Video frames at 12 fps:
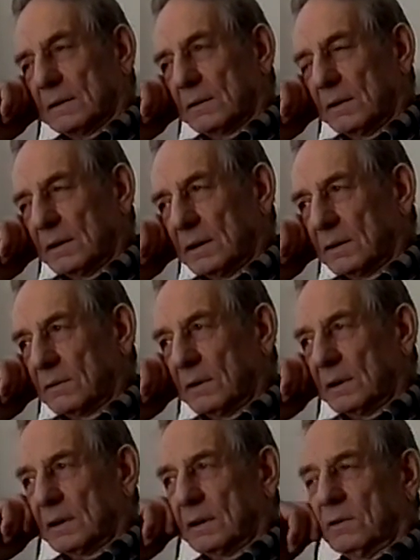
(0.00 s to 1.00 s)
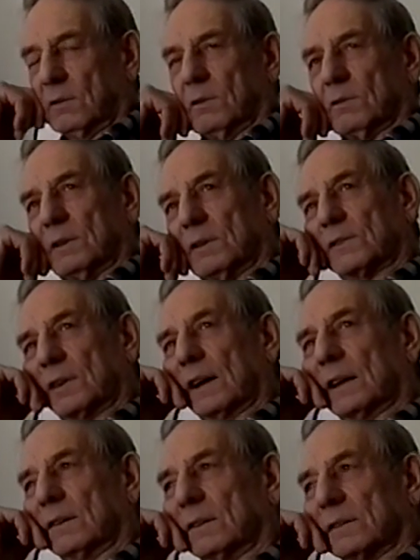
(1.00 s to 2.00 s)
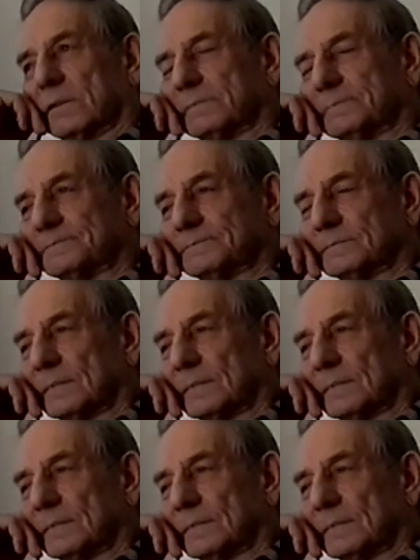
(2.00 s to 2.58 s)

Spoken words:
Quite a good road to slide on.